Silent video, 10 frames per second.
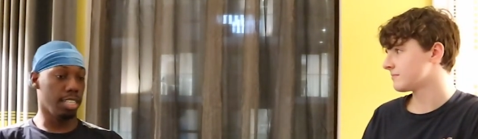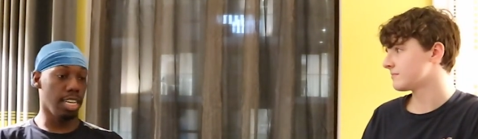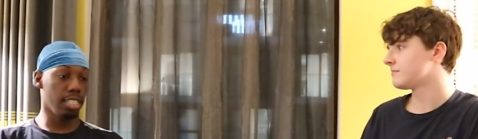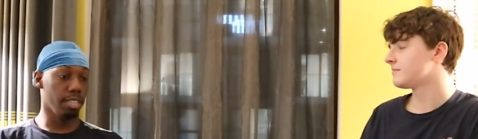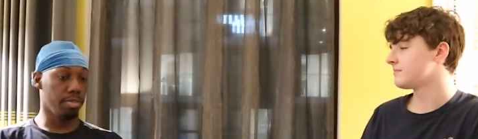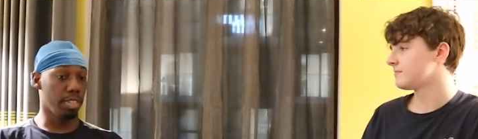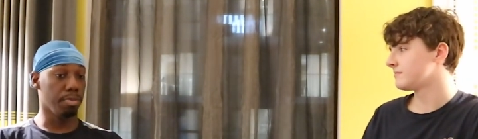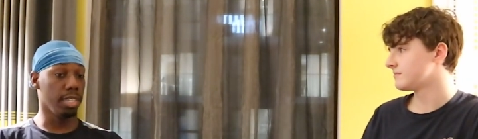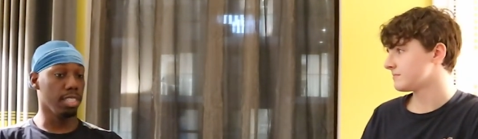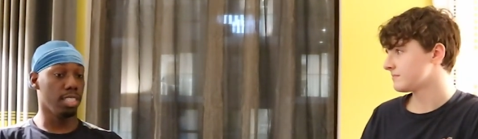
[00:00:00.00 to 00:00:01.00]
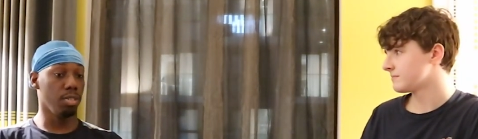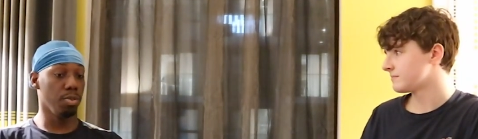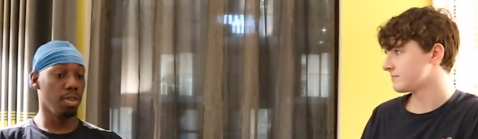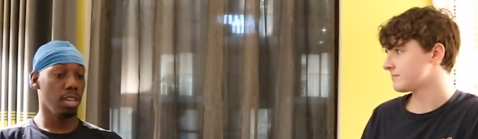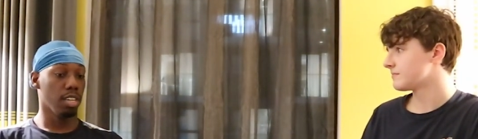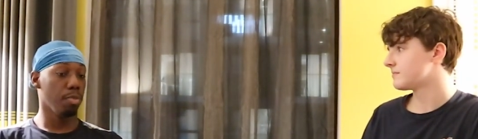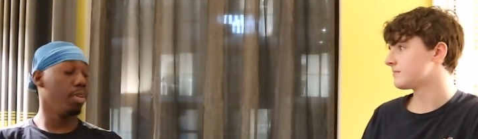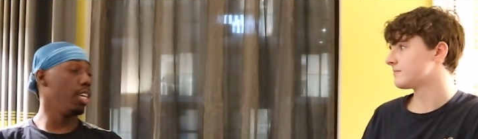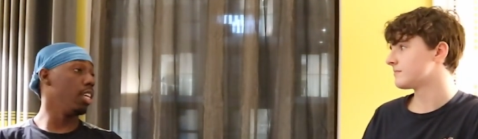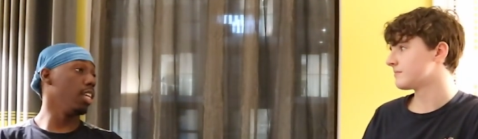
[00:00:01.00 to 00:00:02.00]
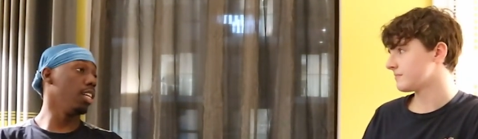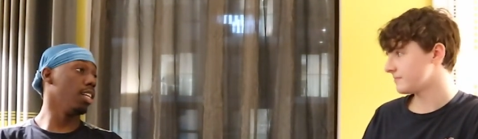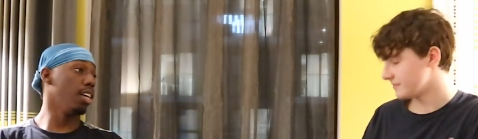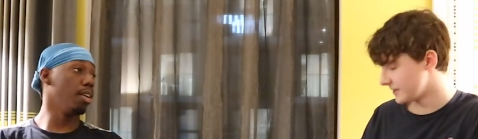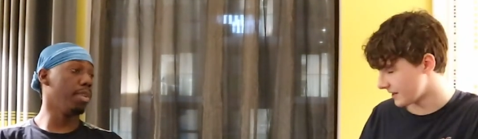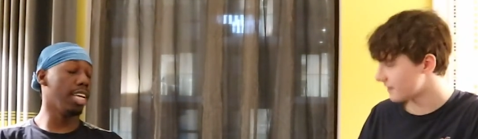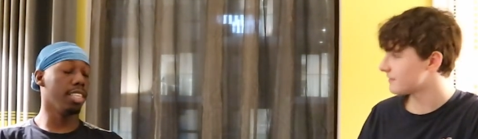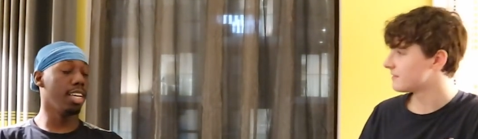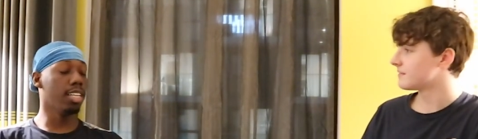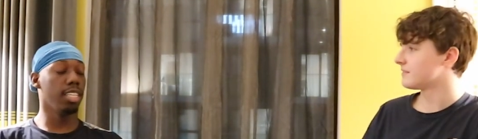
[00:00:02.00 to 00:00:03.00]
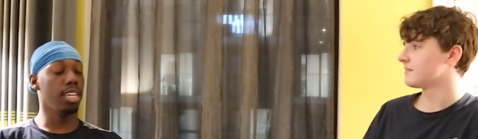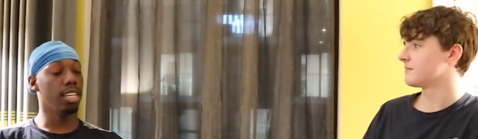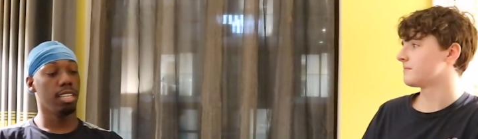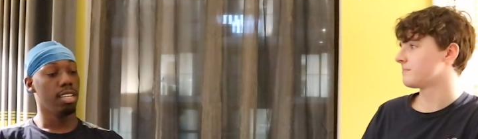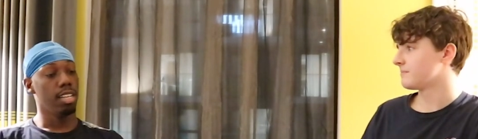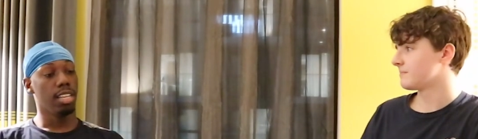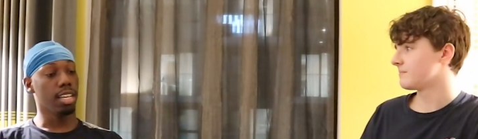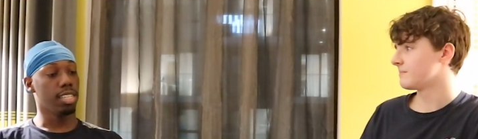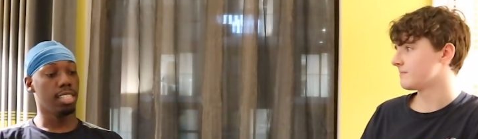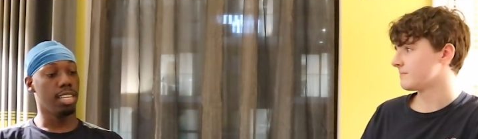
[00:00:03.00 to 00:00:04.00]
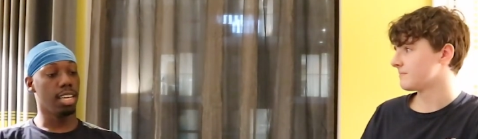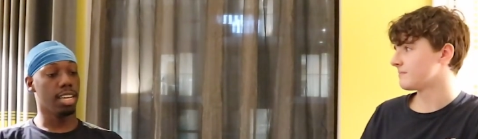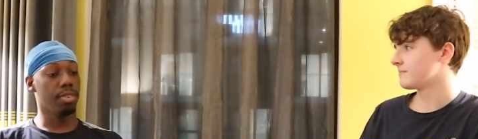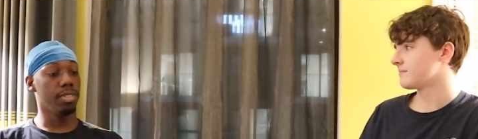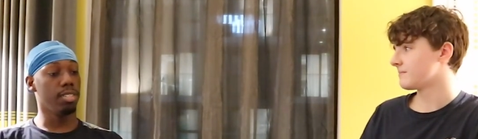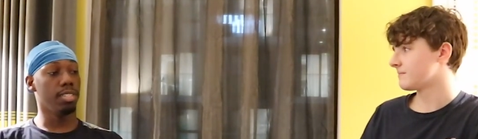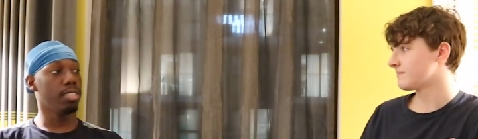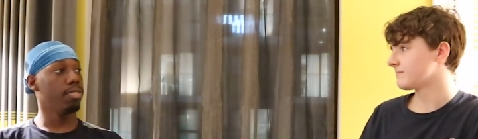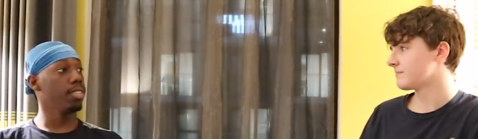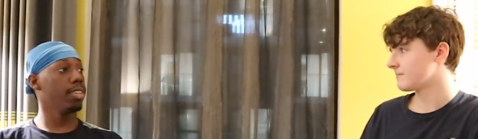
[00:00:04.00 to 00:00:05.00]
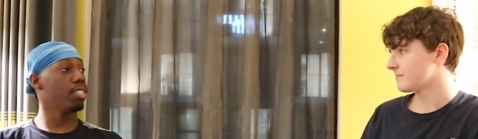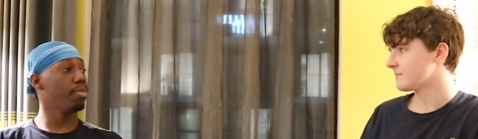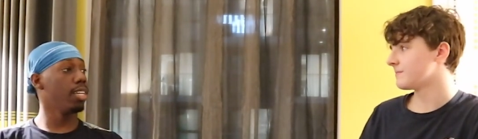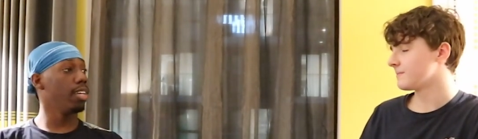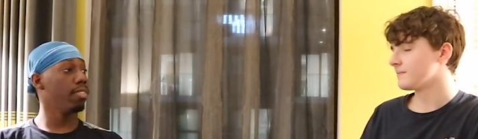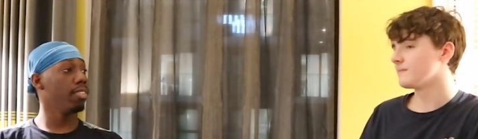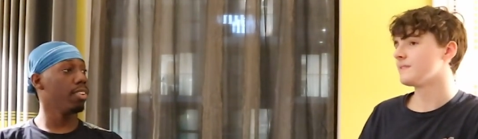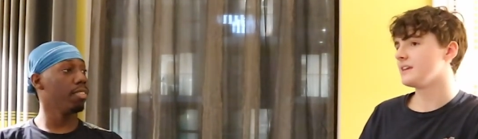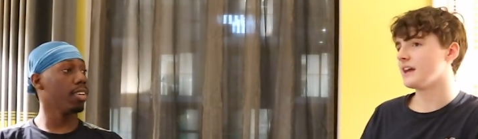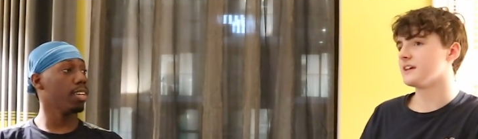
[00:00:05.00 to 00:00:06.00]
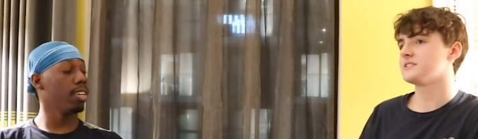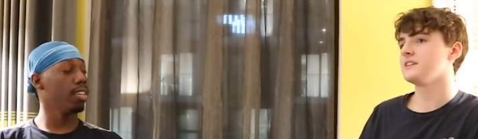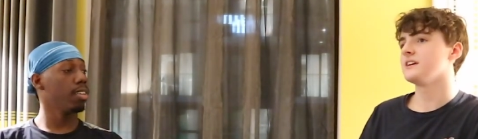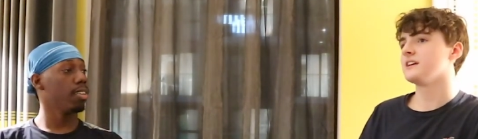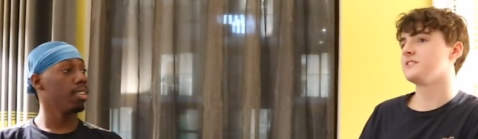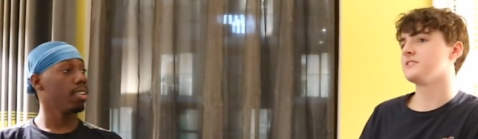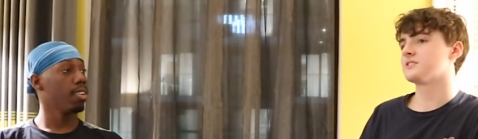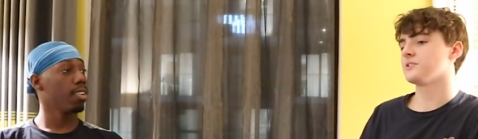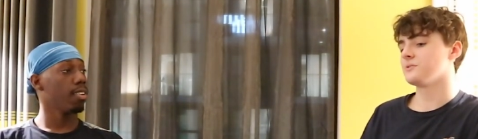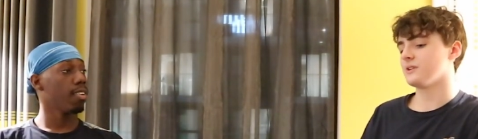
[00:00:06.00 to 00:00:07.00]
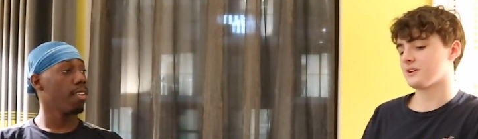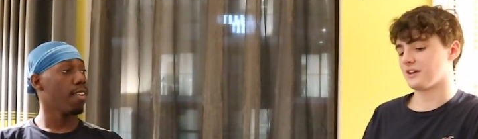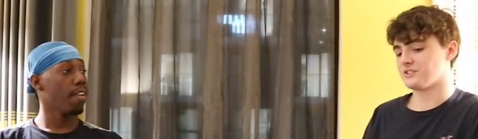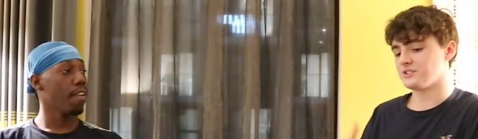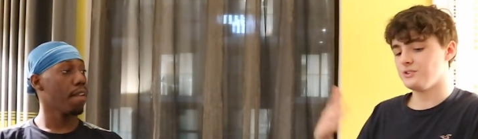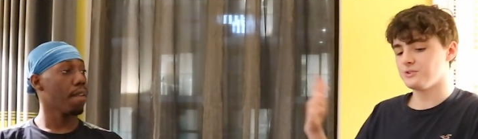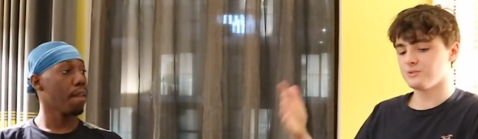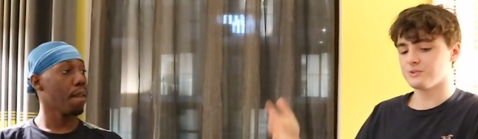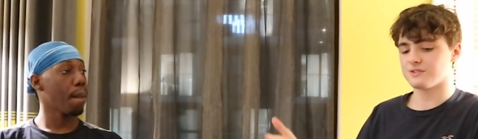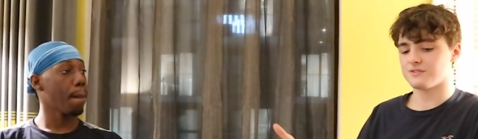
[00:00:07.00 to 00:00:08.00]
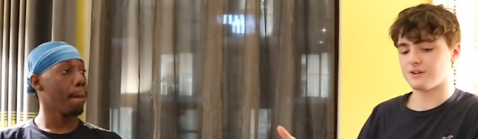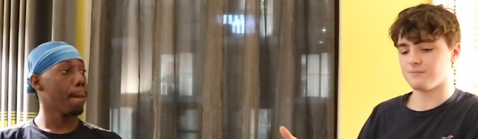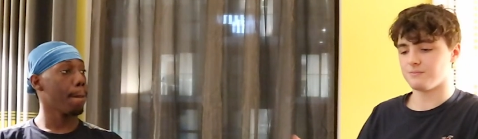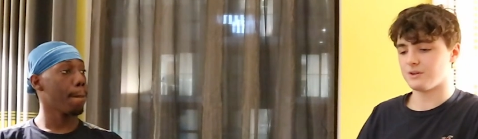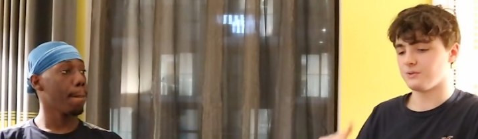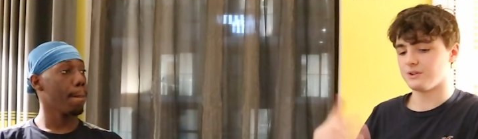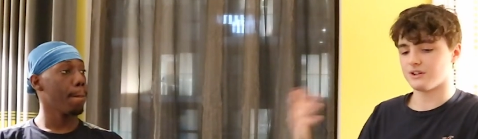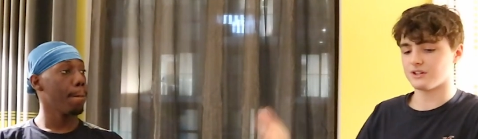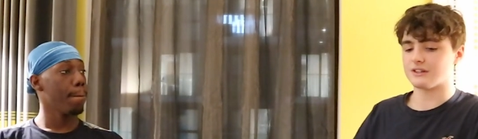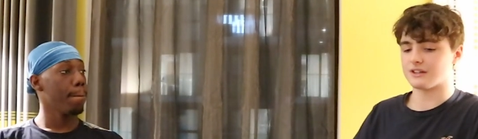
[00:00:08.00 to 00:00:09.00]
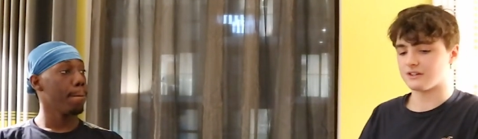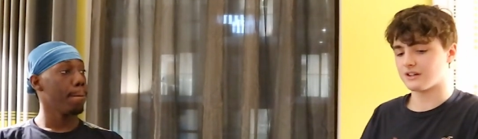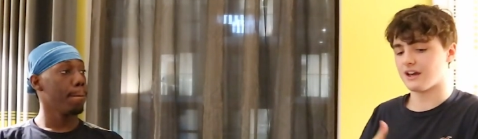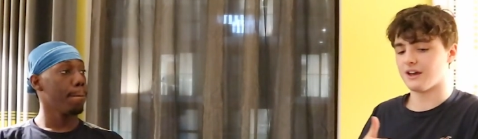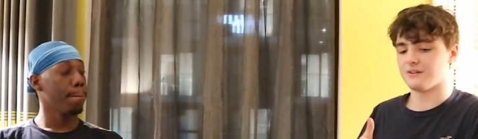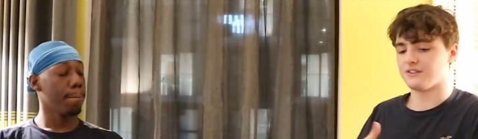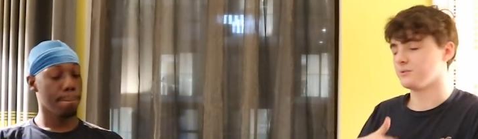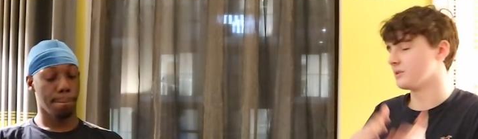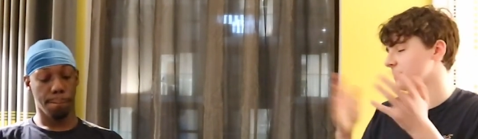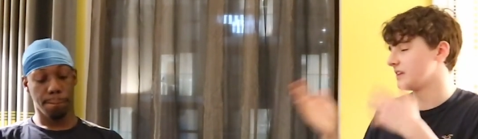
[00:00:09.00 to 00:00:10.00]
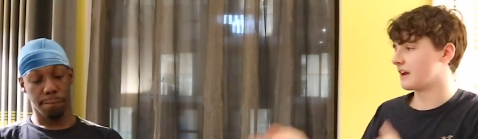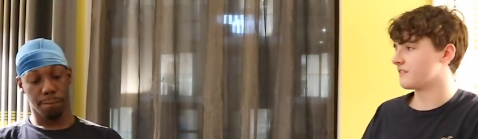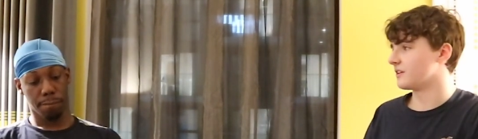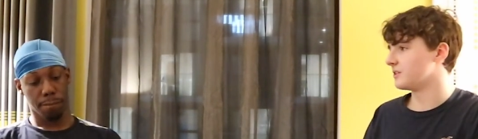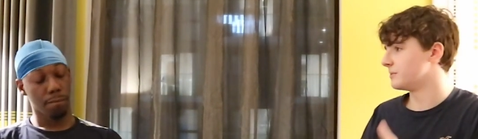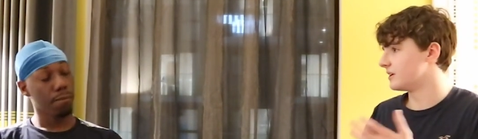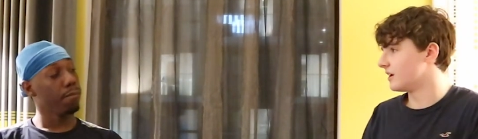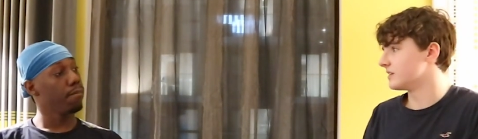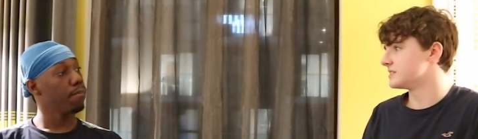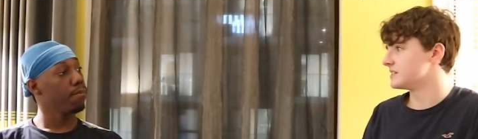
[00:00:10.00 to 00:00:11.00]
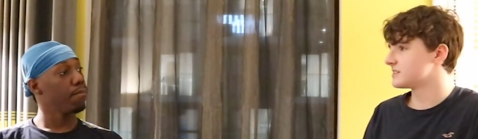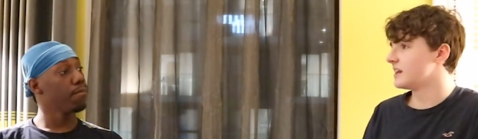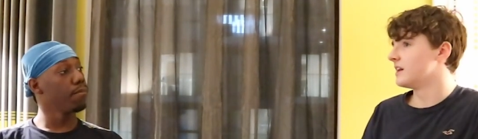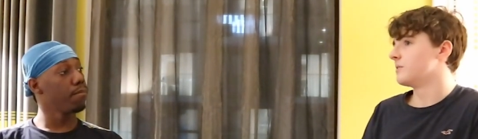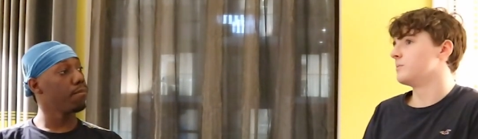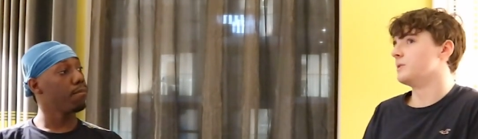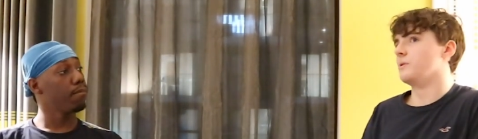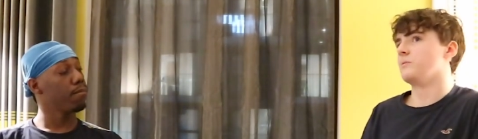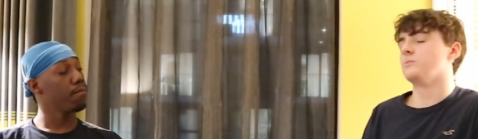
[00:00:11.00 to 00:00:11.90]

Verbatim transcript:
Speaker 1: chance of something to compete in um, yeah. athletically and like I said, like I would do this for the rest of my life. Yeah.
Speaker 2: See, so okay, so you thought of um, when you were younger, like uh, if you weren't in the NFL, you'd be an artist. Mm-hmm.